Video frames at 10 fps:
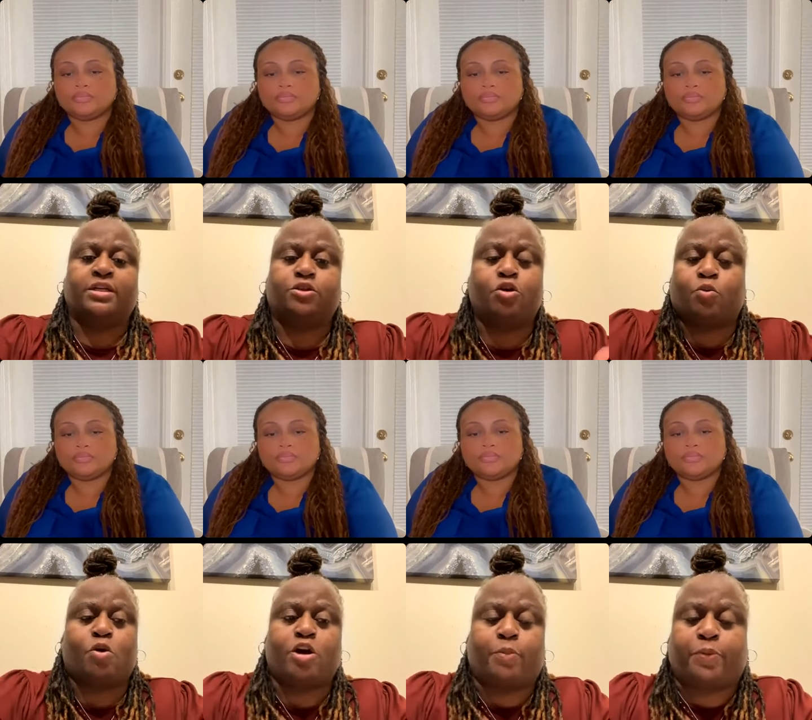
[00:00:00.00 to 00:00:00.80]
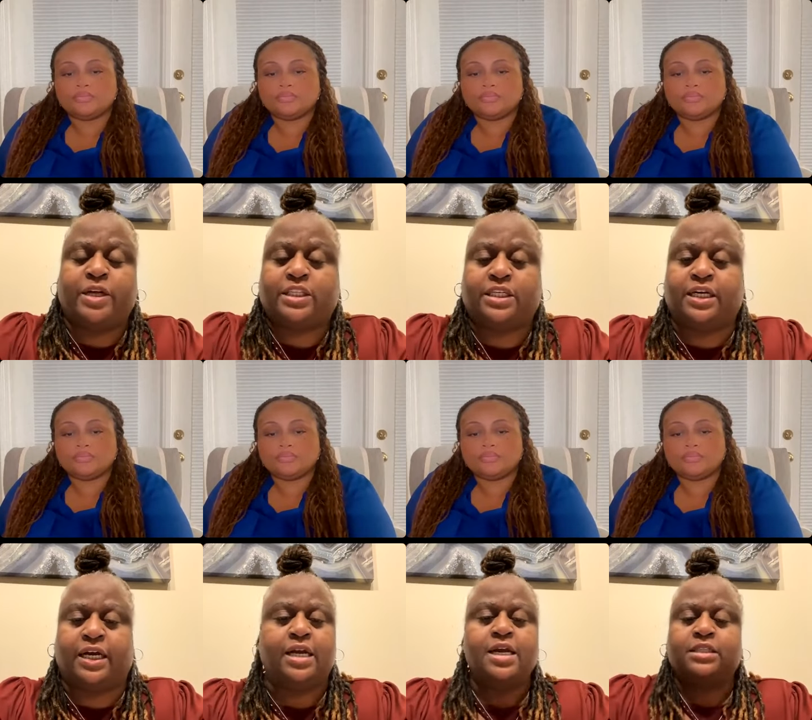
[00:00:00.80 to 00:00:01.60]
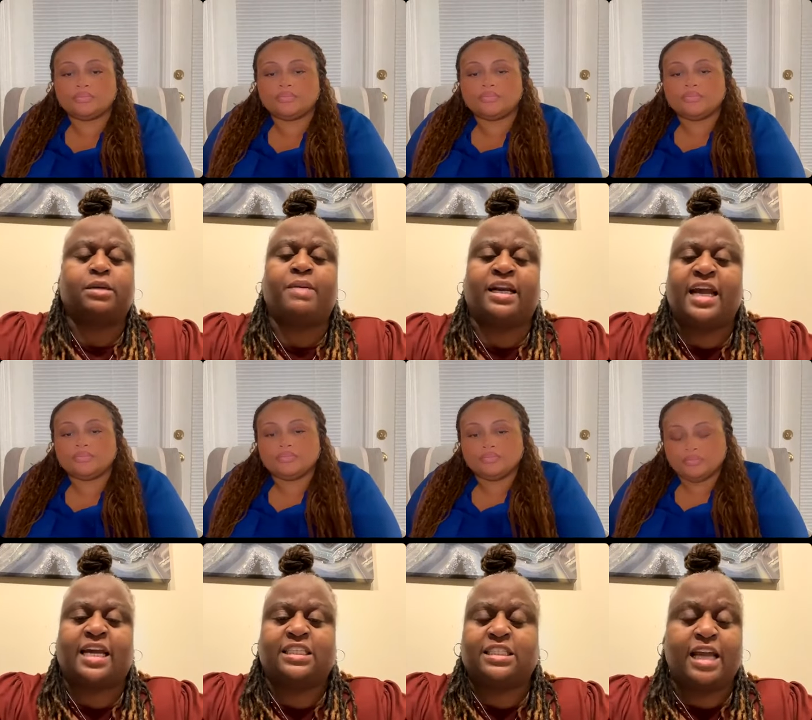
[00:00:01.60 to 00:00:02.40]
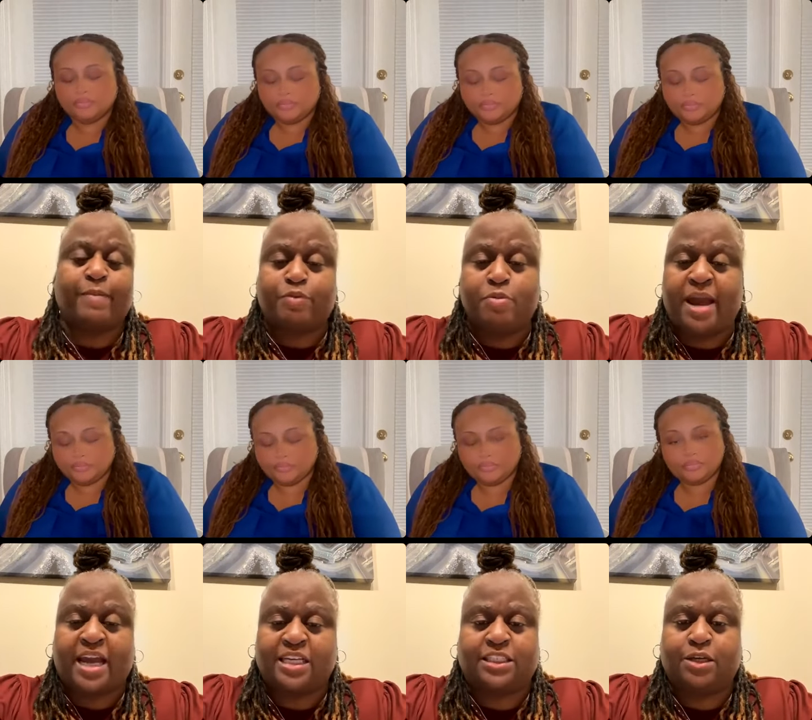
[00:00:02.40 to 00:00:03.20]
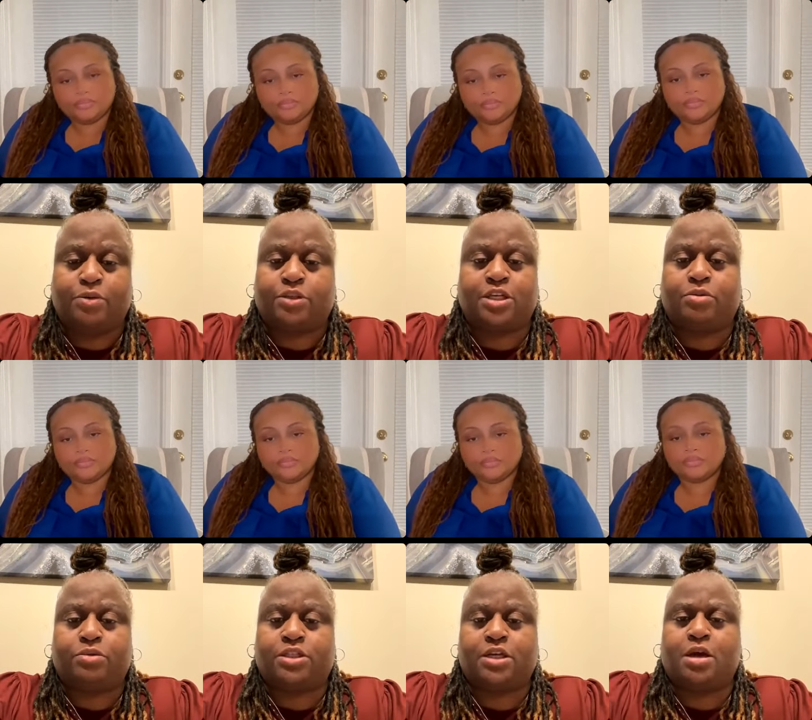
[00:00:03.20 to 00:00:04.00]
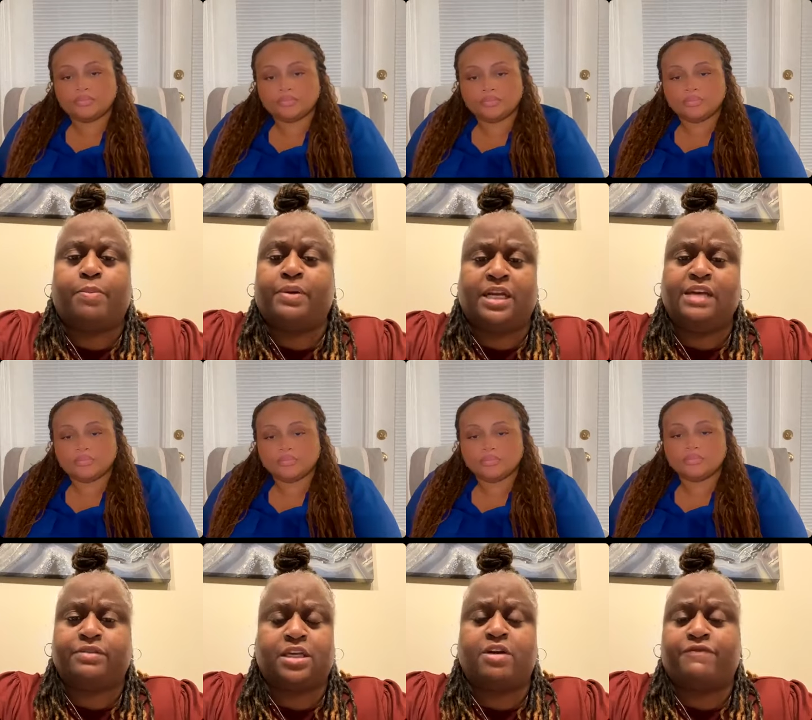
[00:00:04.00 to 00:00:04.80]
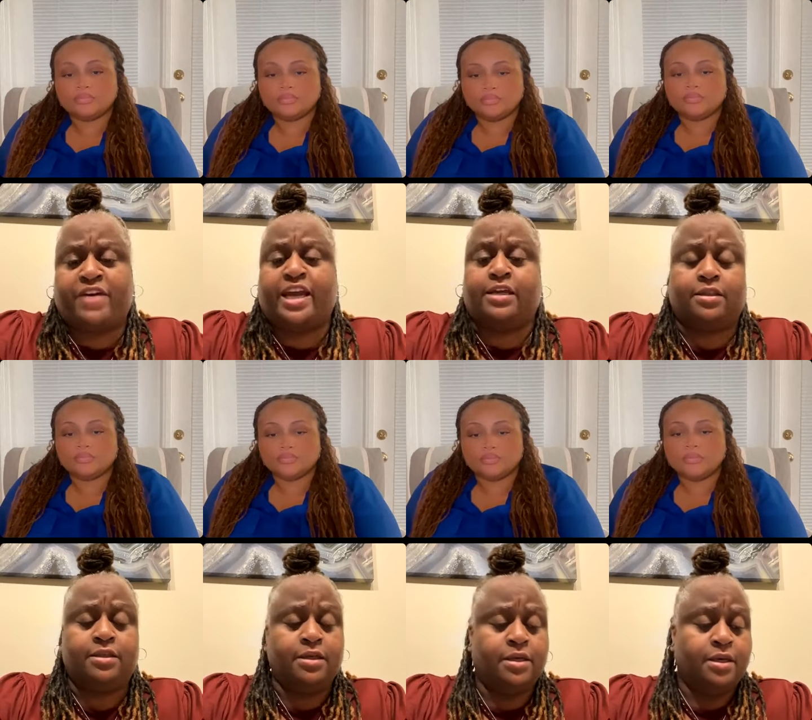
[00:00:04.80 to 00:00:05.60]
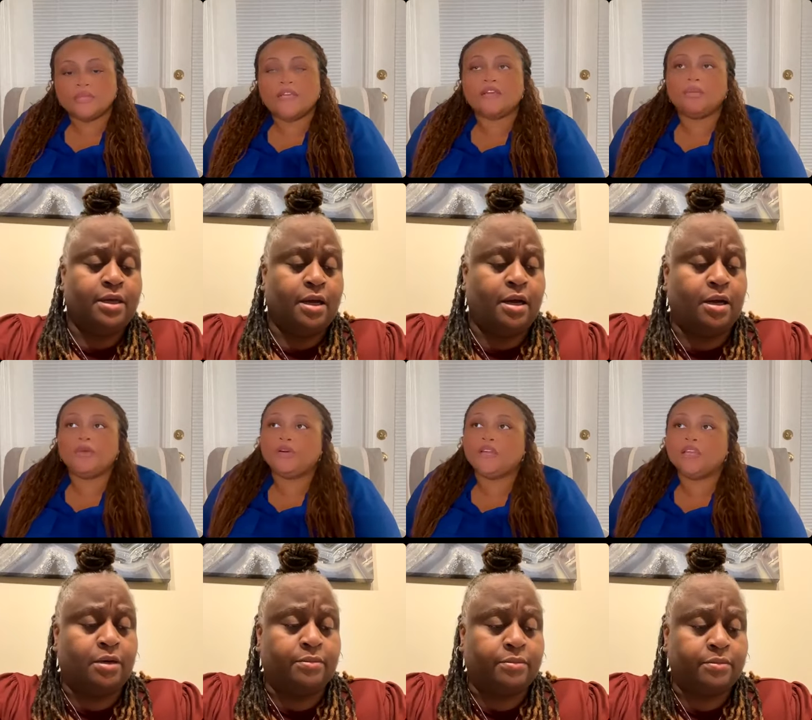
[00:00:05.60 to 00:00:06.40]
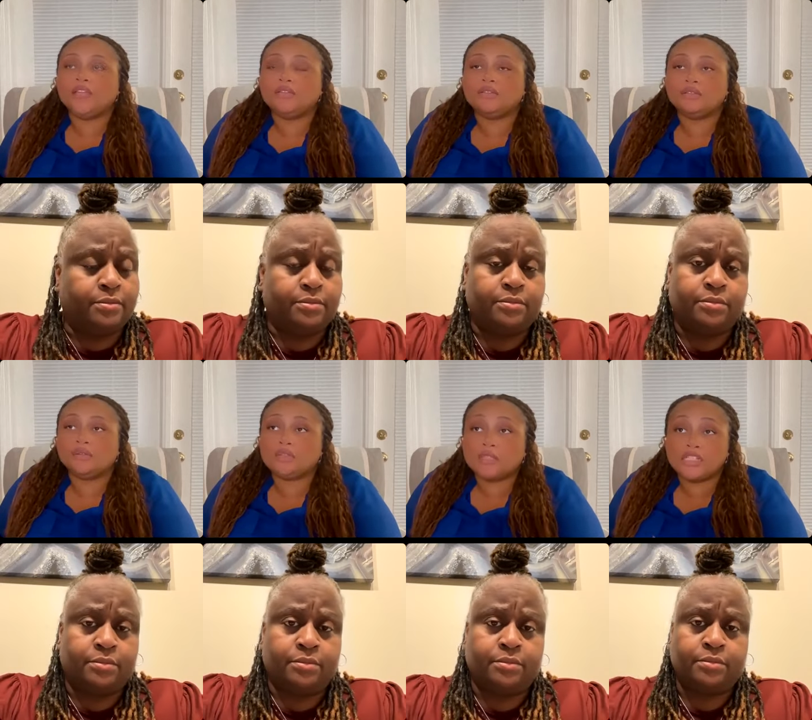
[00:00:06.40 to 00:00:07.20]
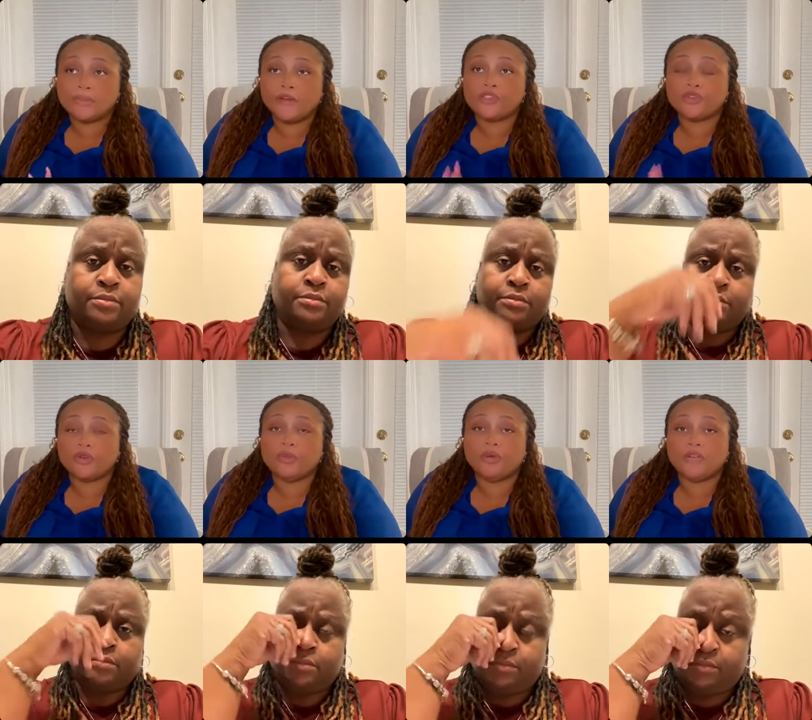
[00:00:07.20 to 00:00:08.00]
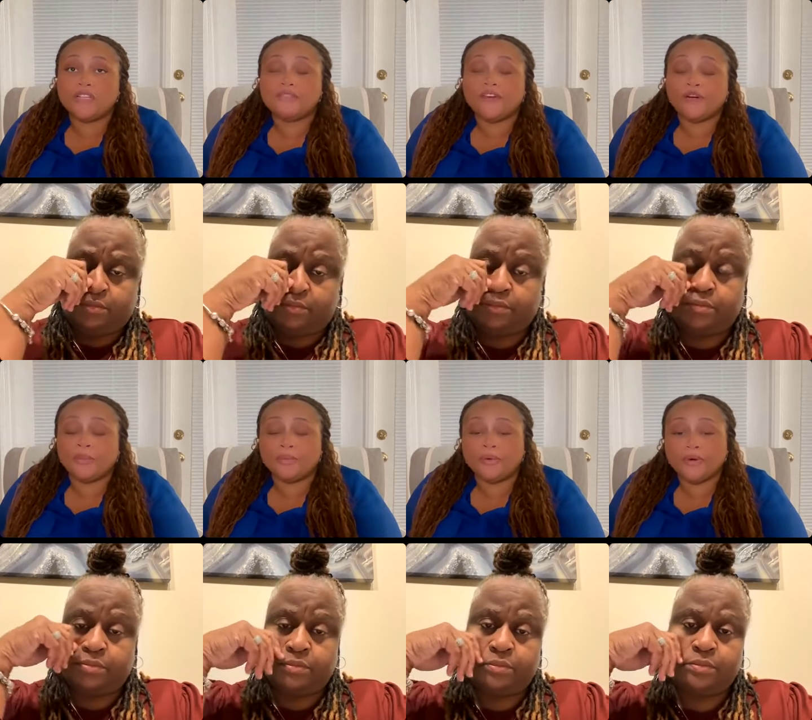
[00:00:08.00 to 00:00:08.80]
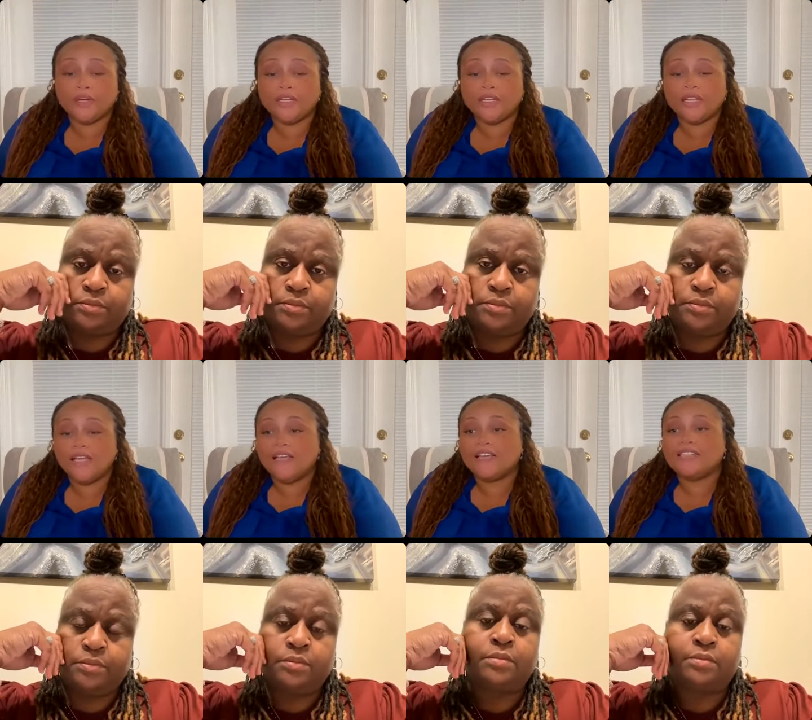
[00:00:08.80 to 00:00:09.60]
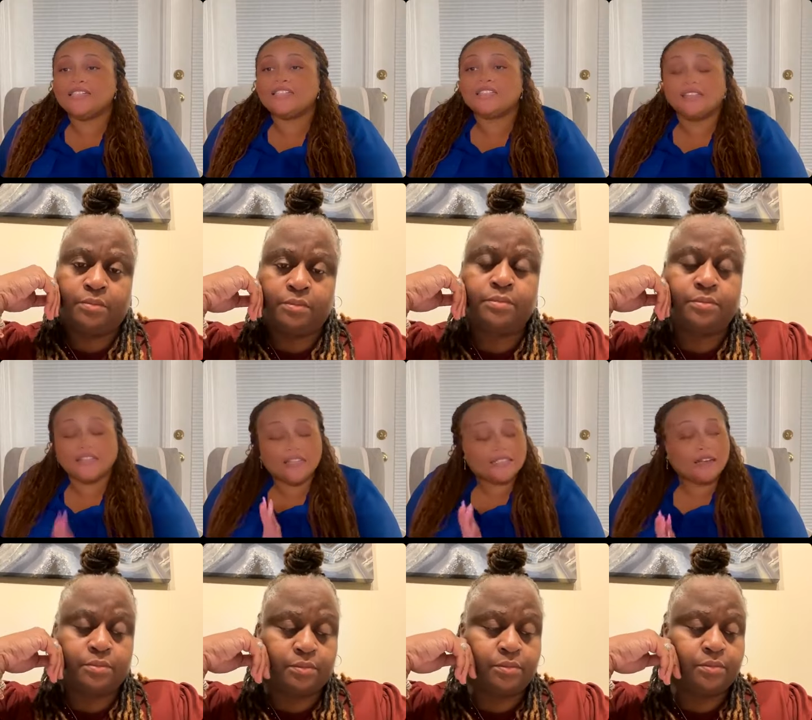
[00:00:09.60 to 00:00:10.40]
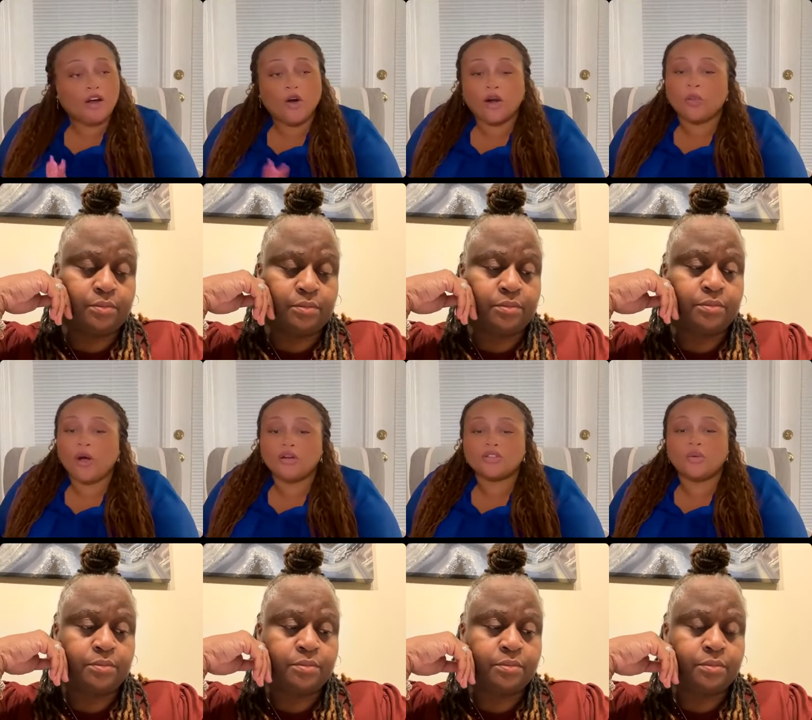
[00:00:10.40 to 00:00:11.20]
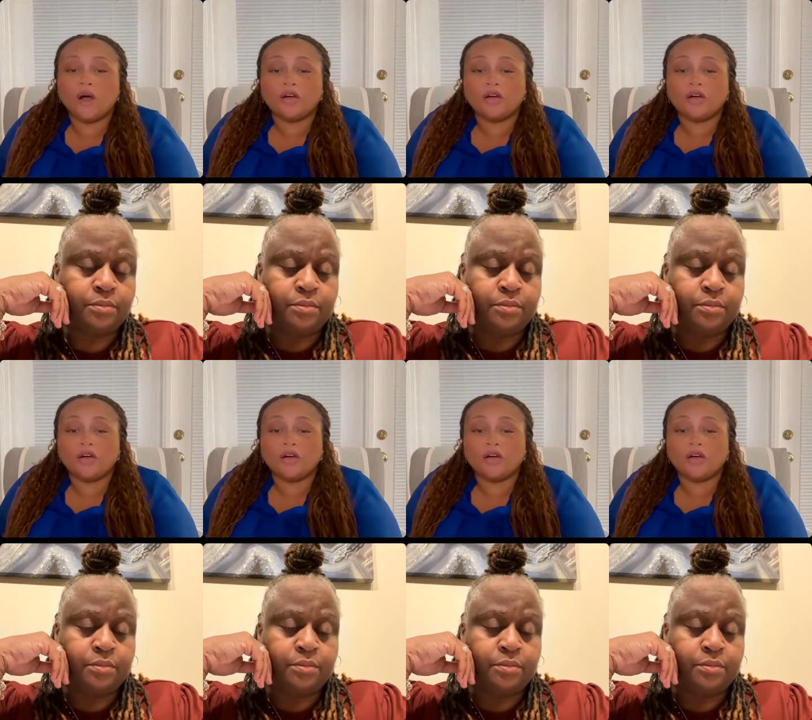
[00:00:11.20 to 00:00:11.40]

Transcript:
Speaker 1: You're a royal priesthood. Somebody that can snap you back into to, to your beliefs and your faith.
Speaker 2: And um, community, a spiritual community is very important because it's it's a hard walk to walk